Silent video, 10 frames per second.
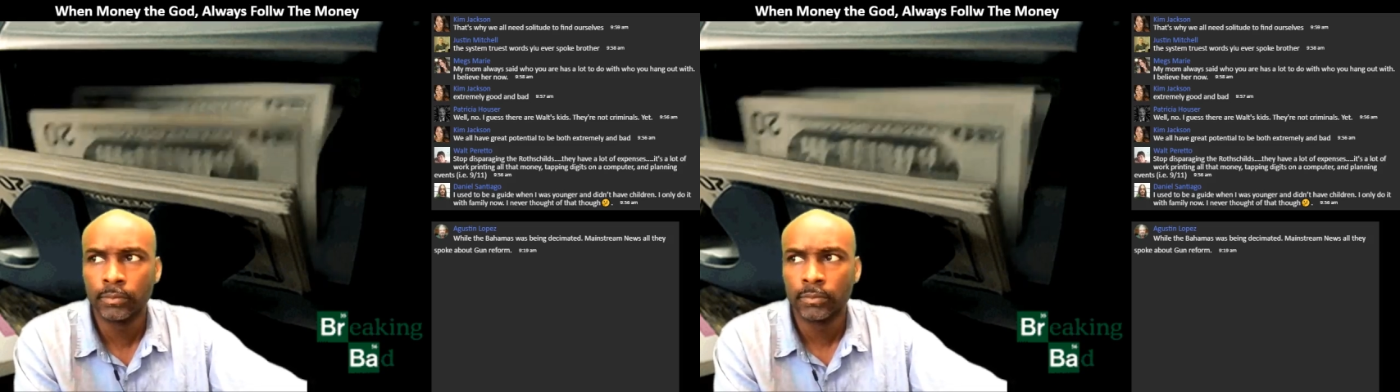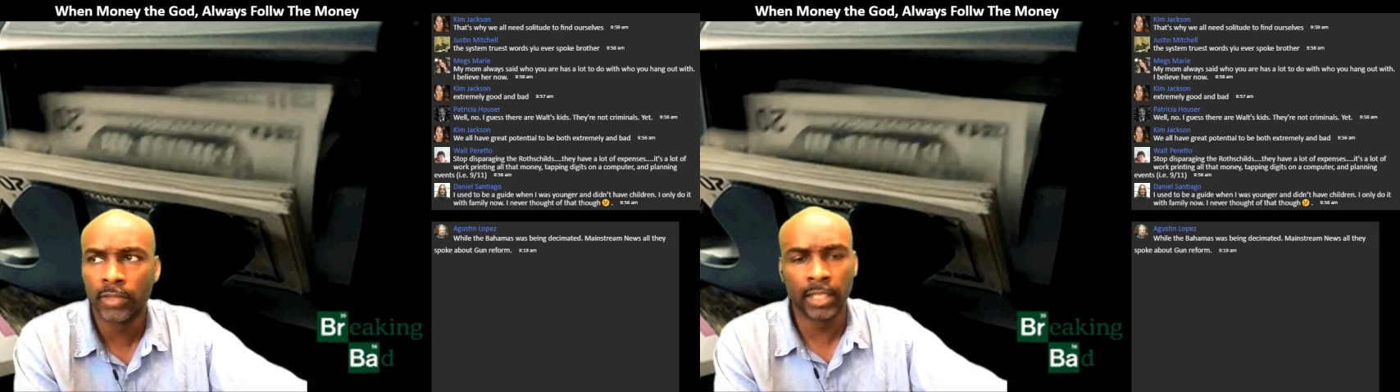
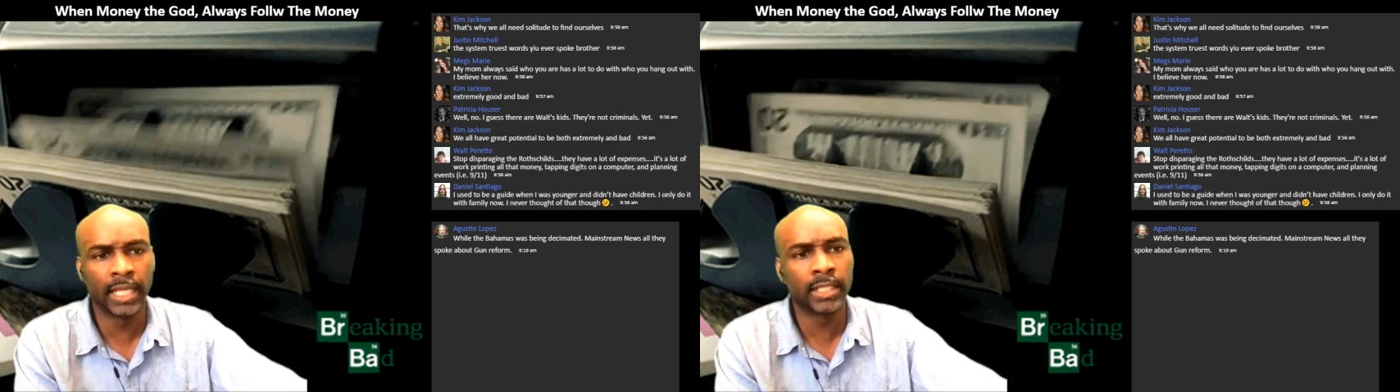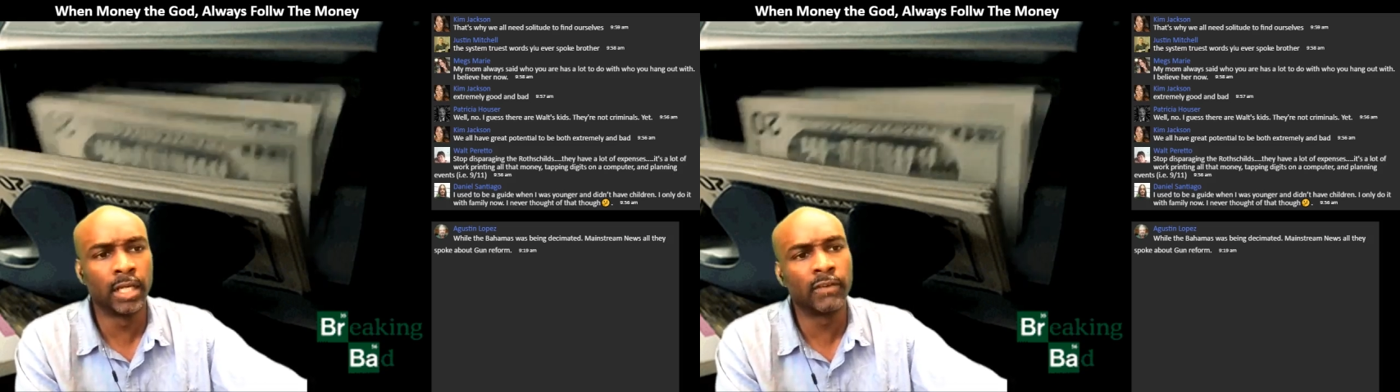They
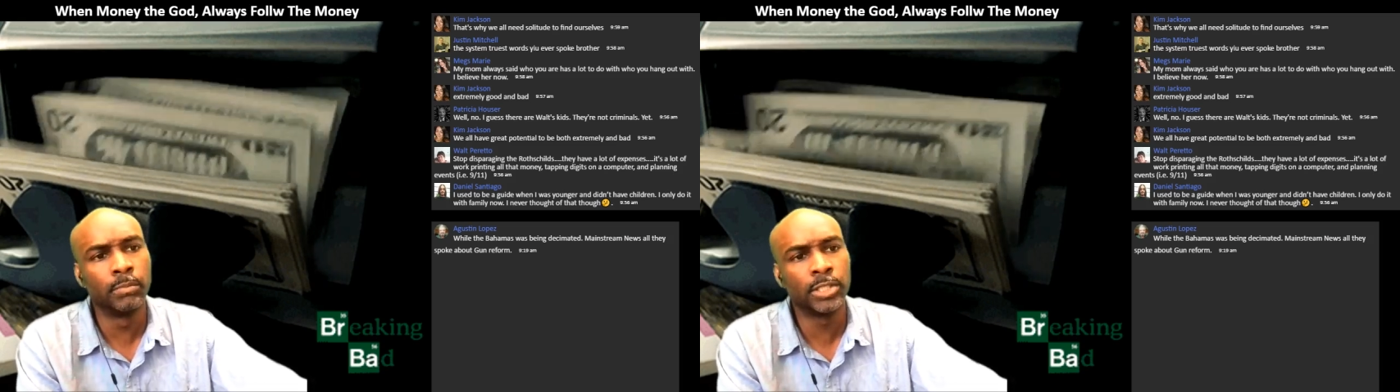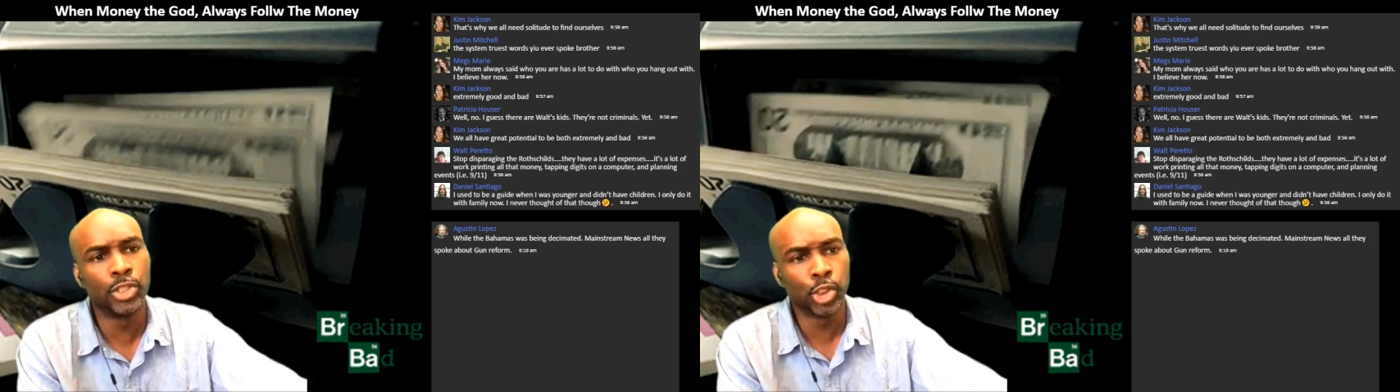let
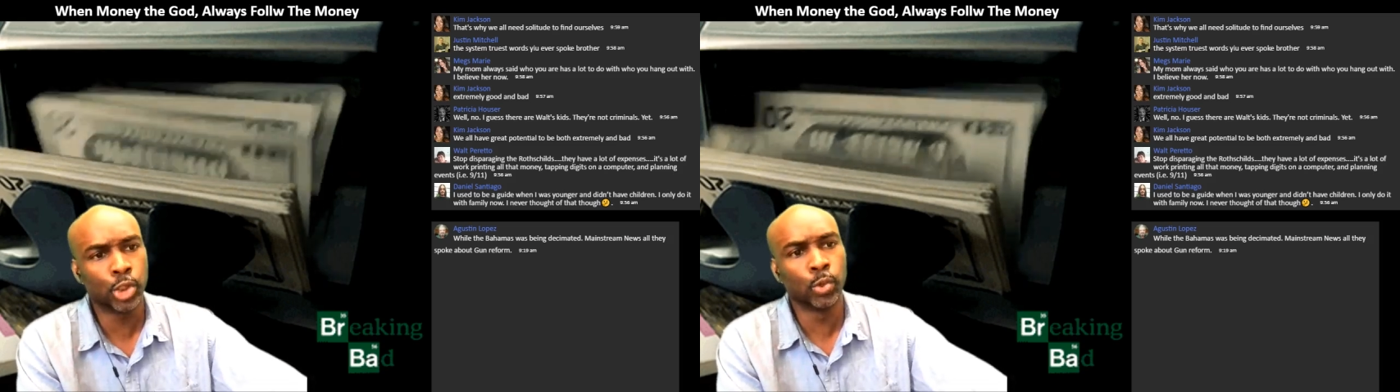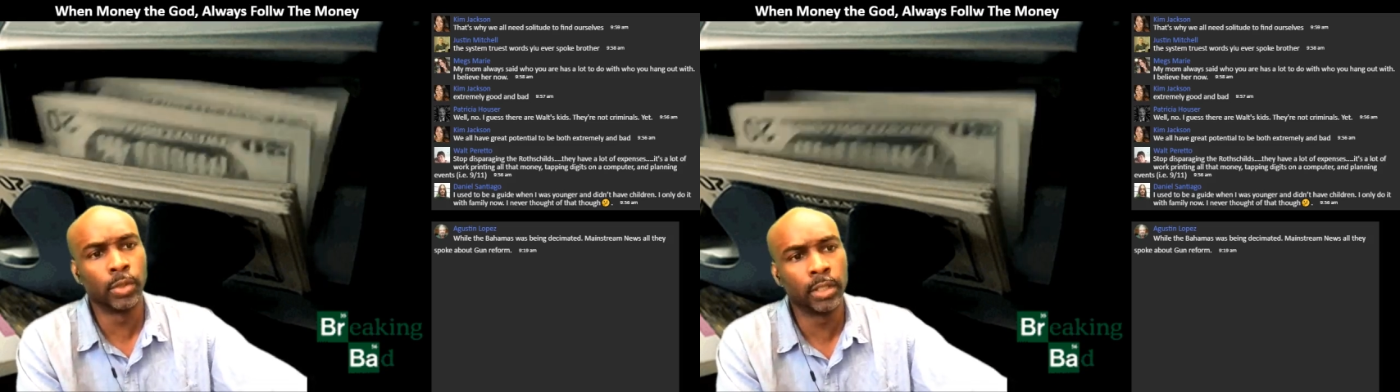governments
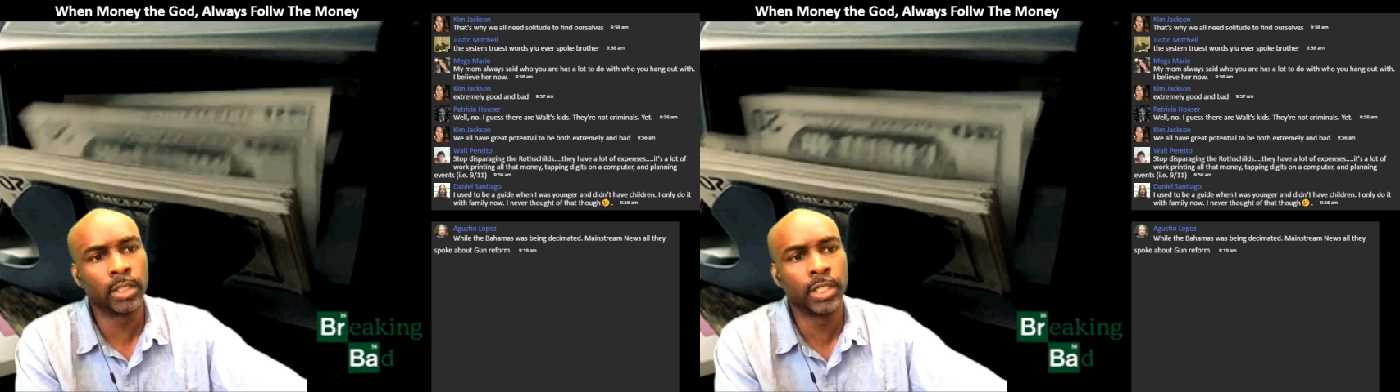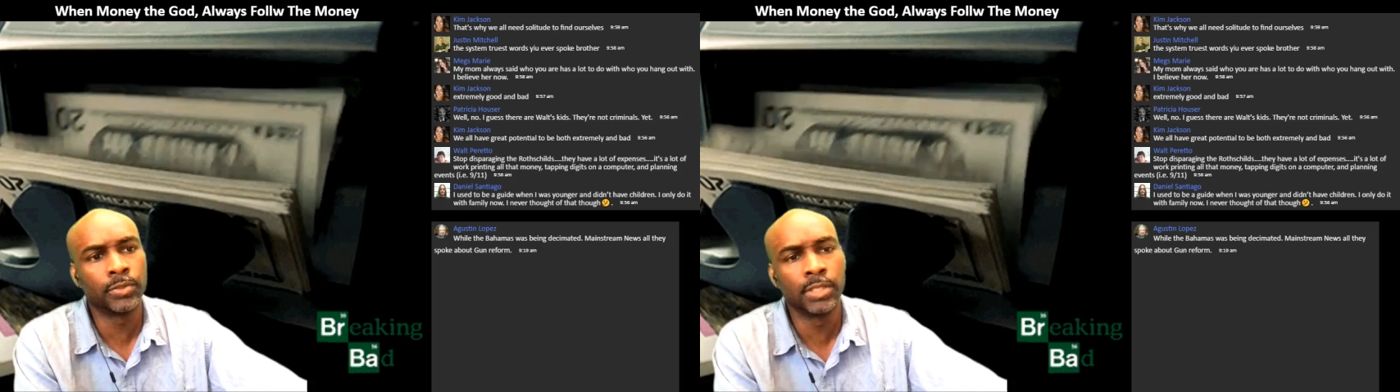destroy the
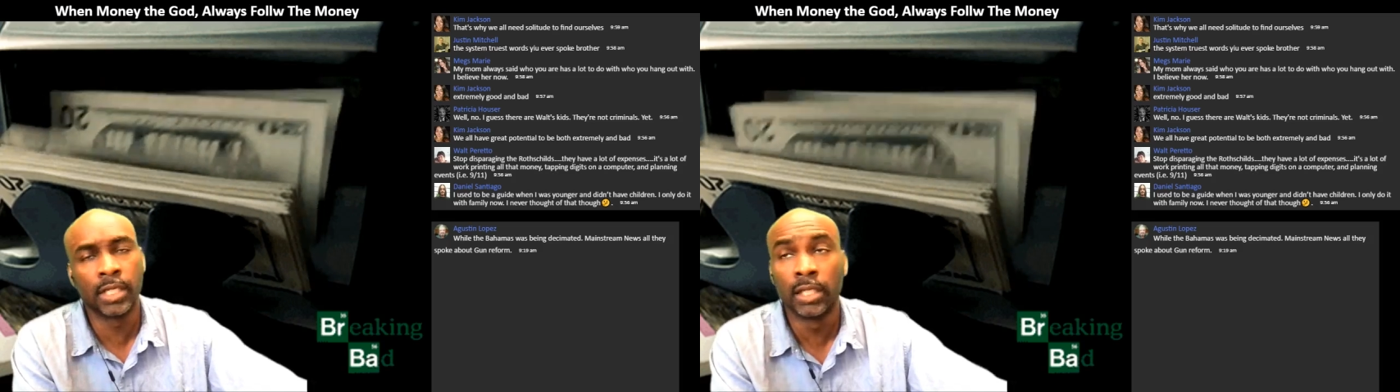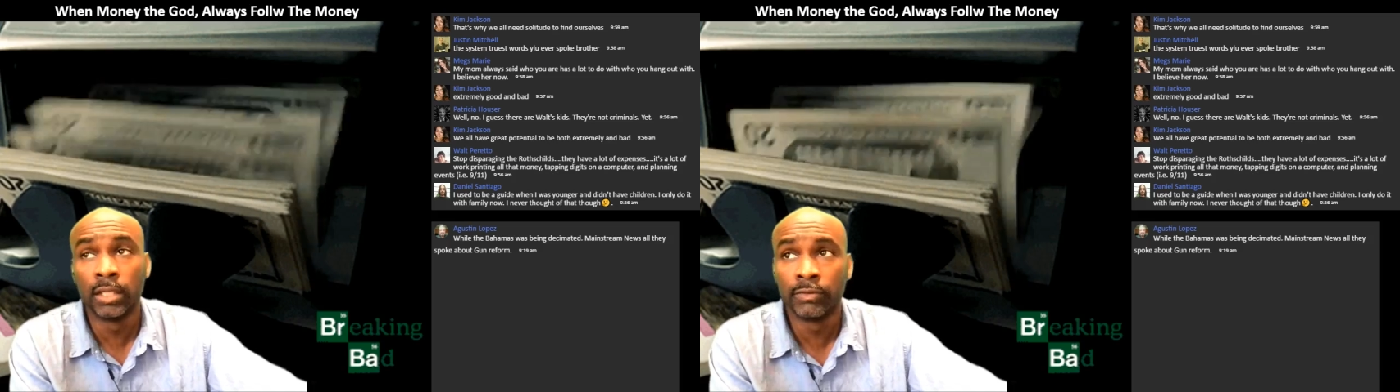countries
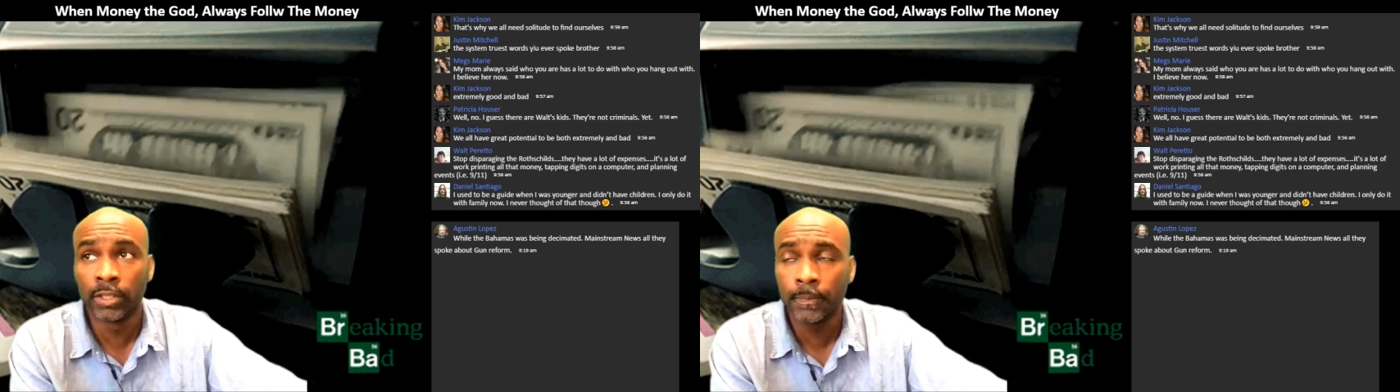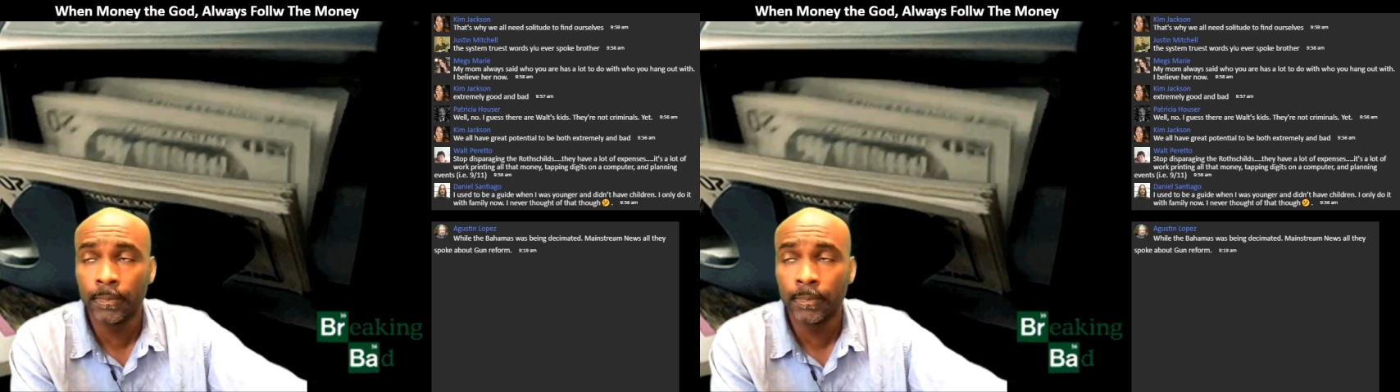they live in.